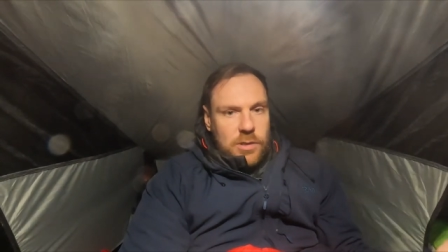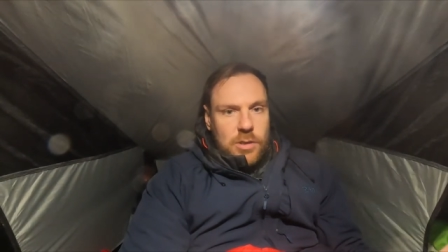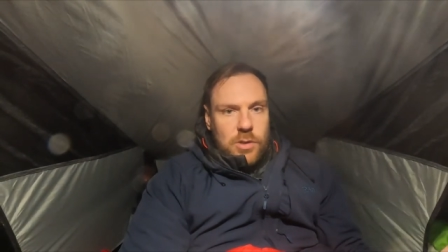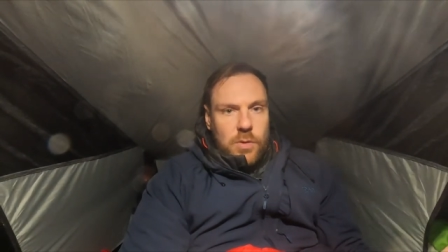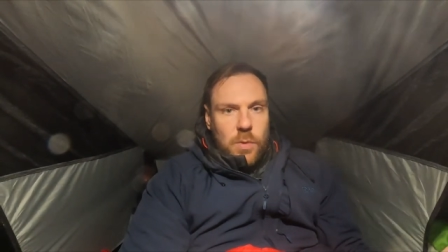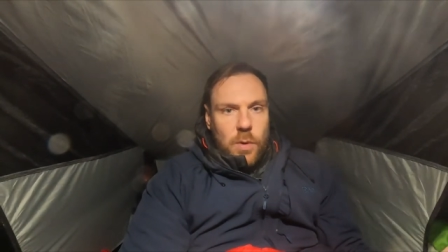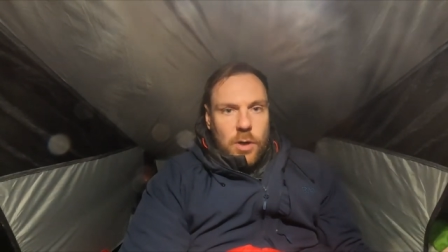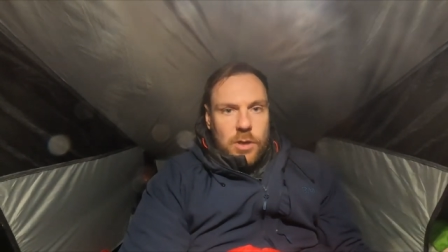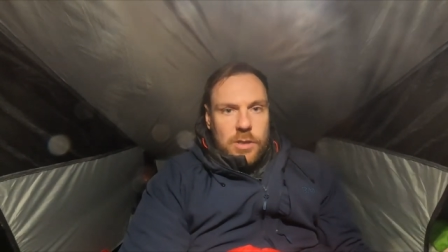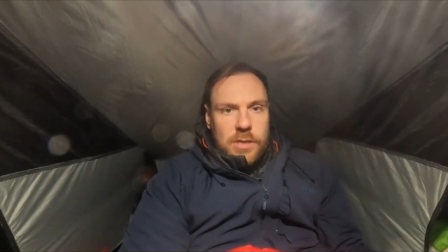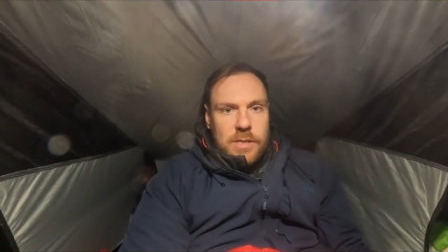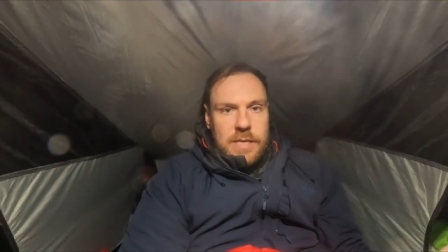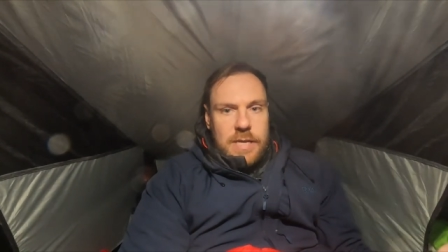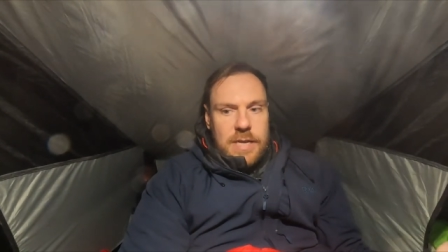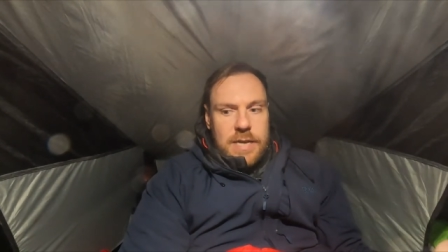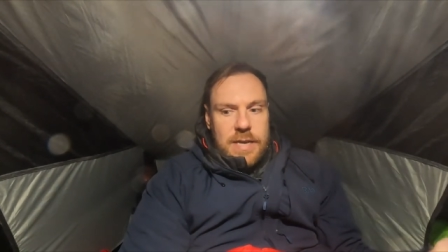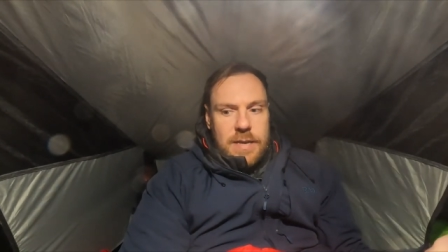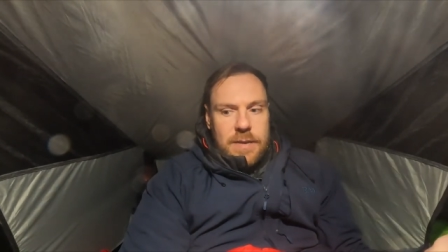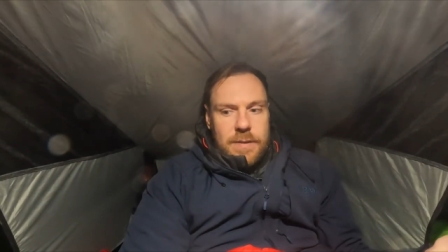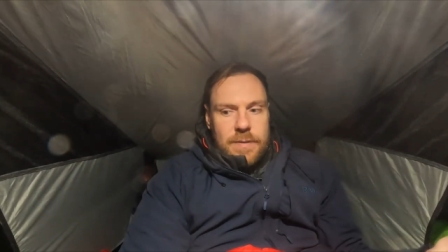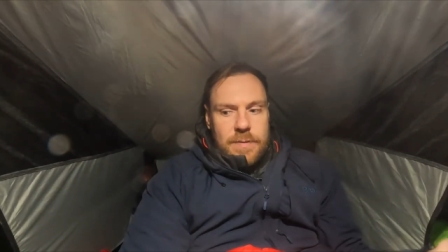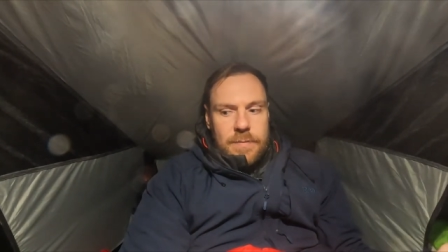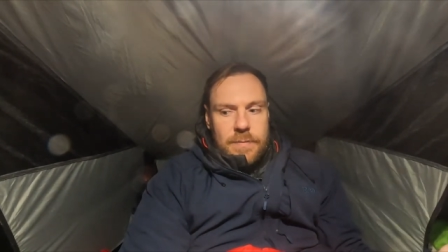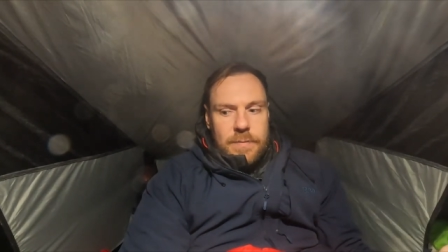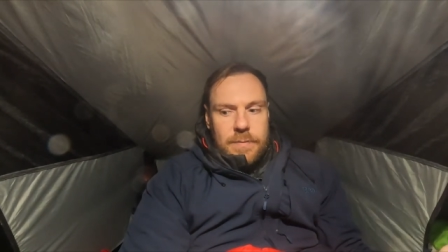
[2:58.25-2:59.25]
towards
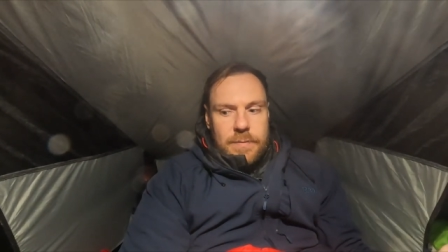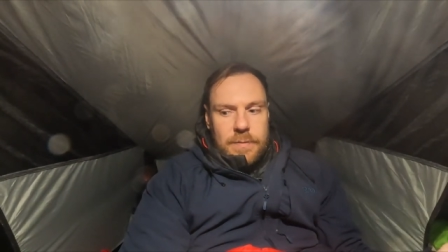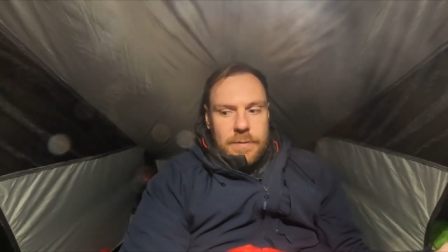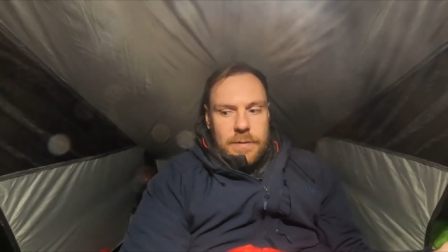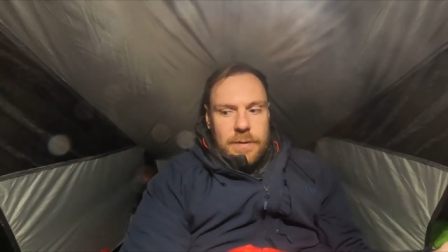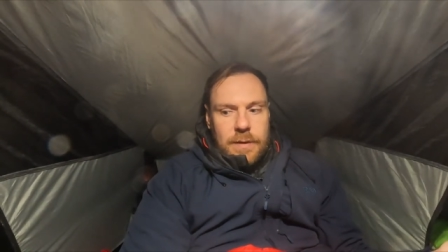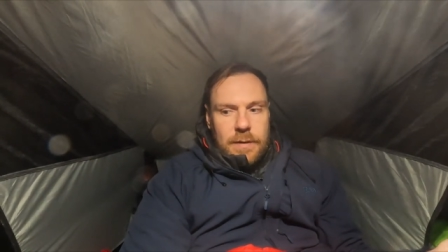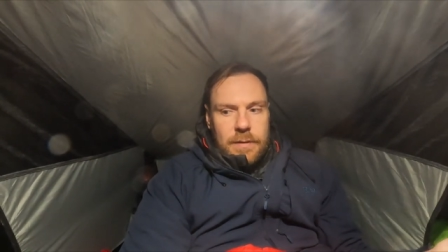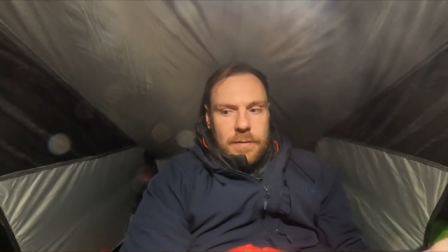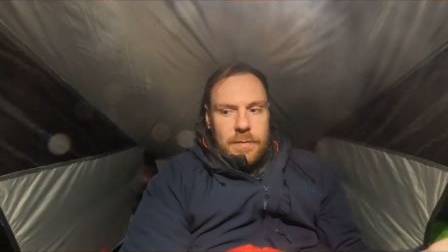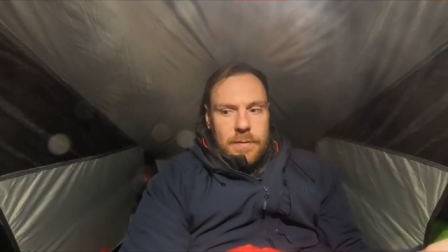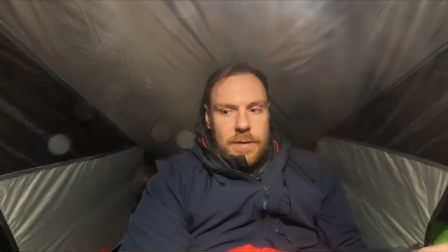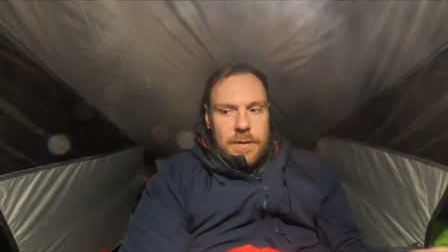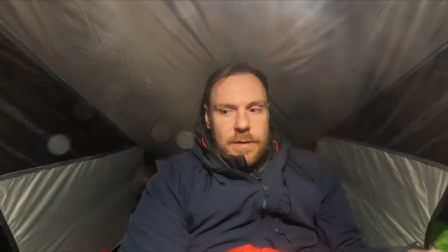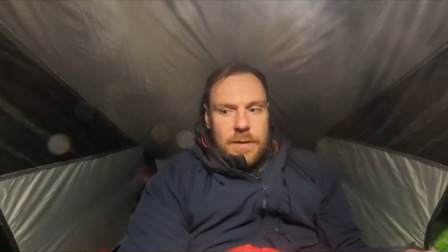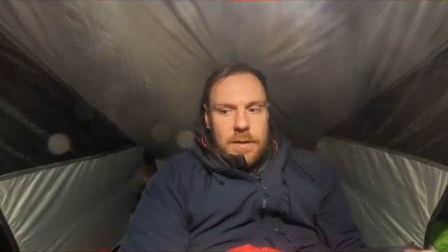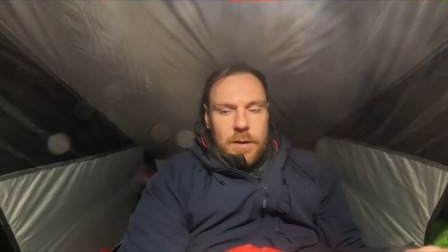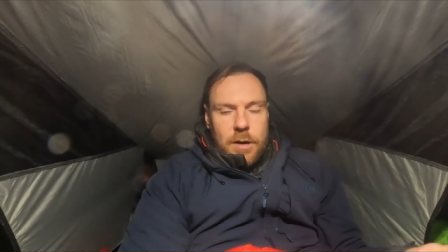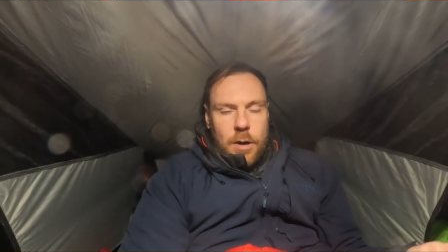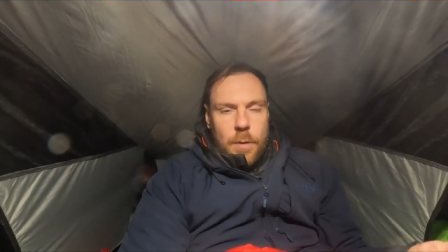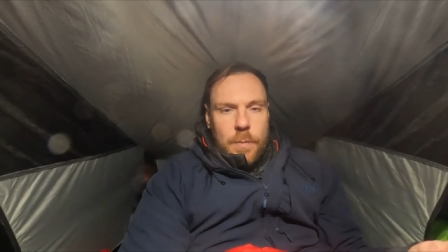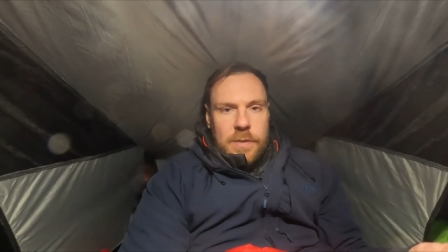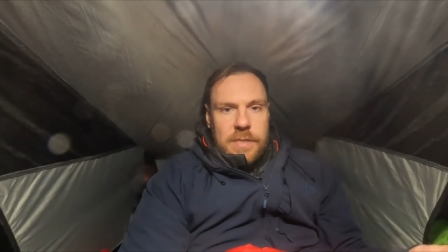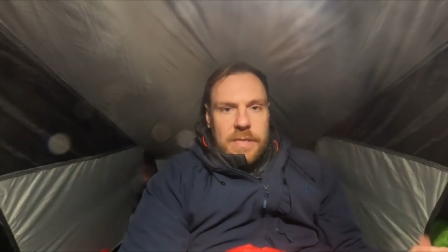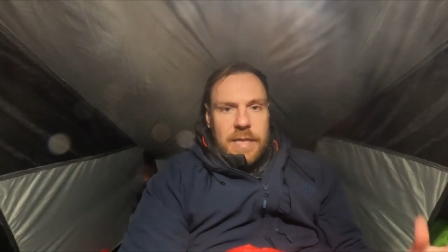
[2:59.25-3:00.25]
the
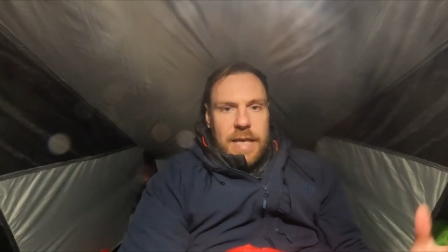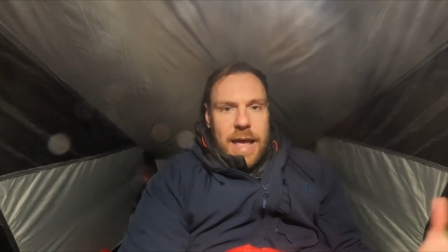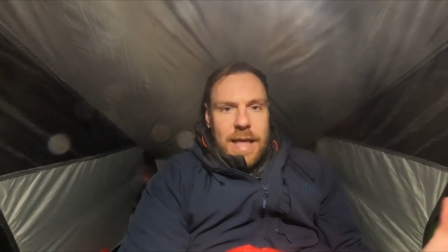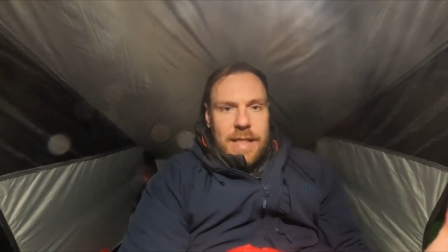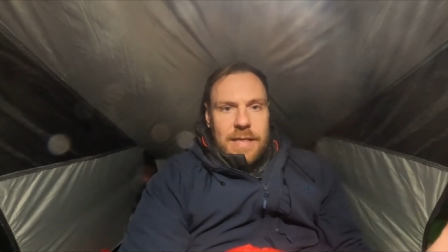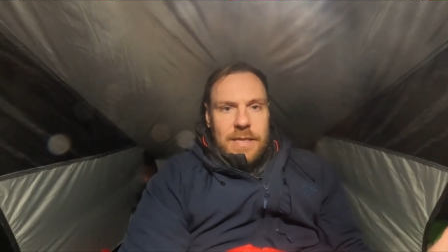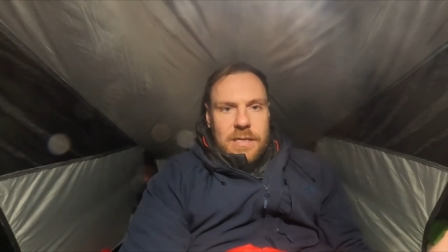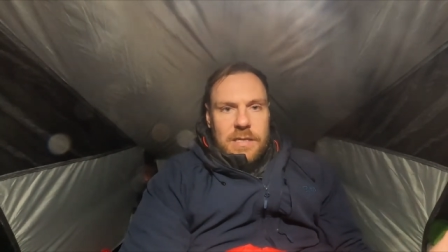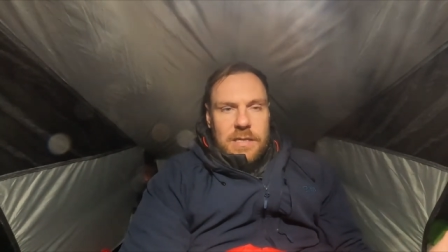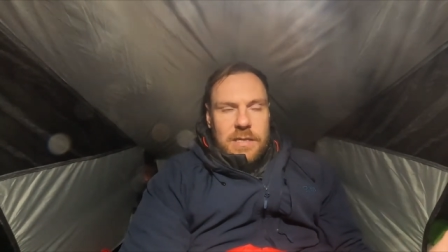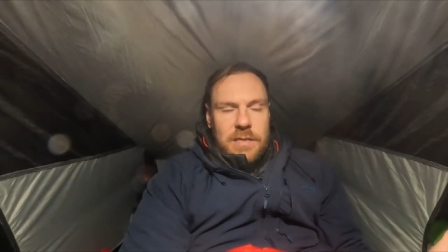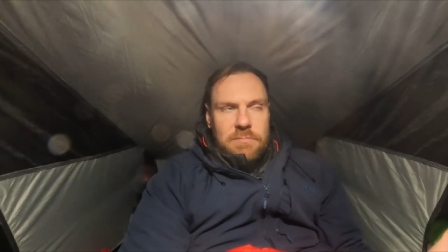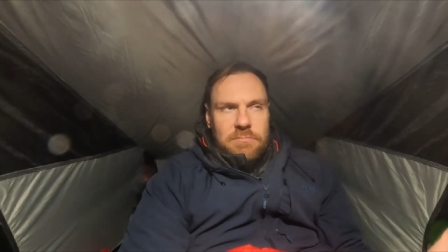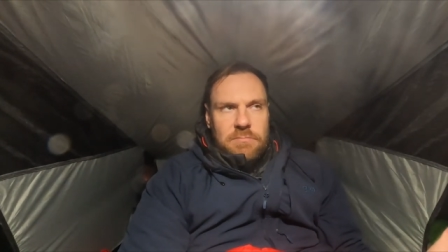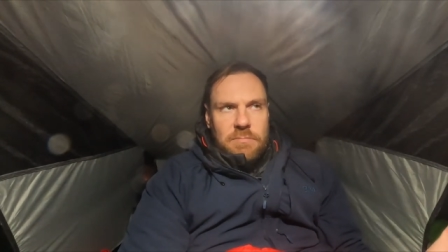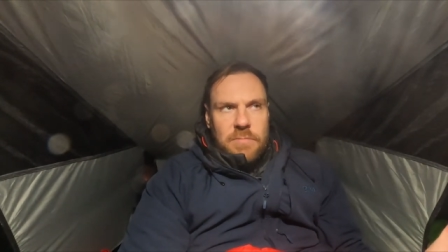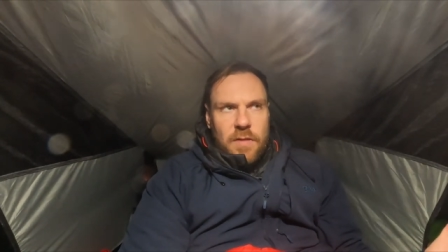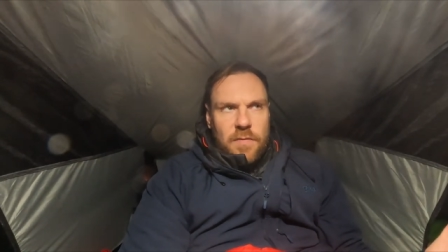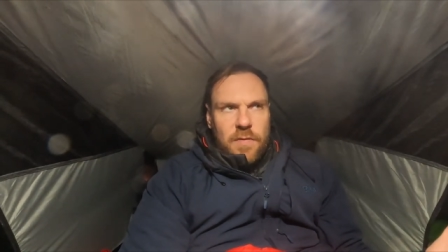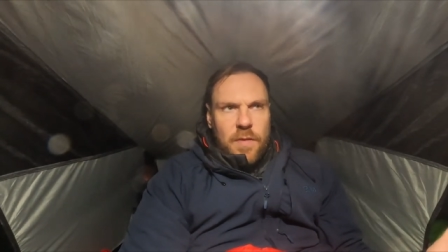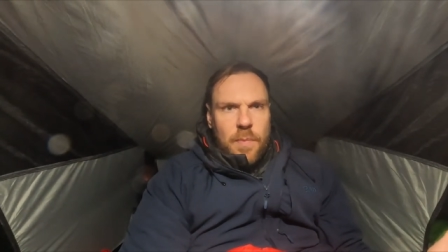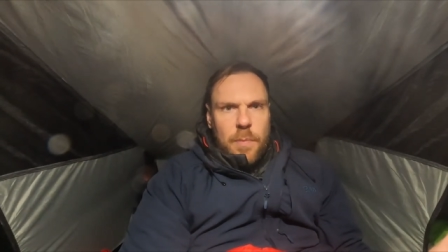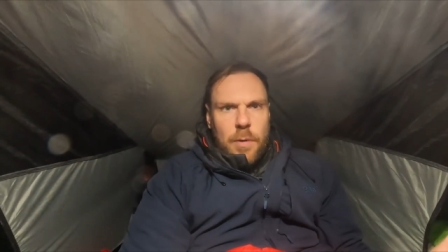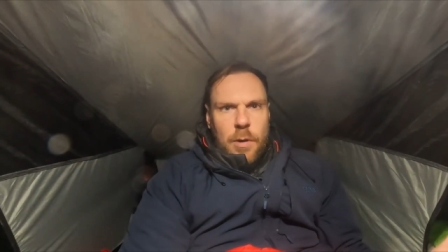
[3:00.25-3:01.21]
almost the ends of the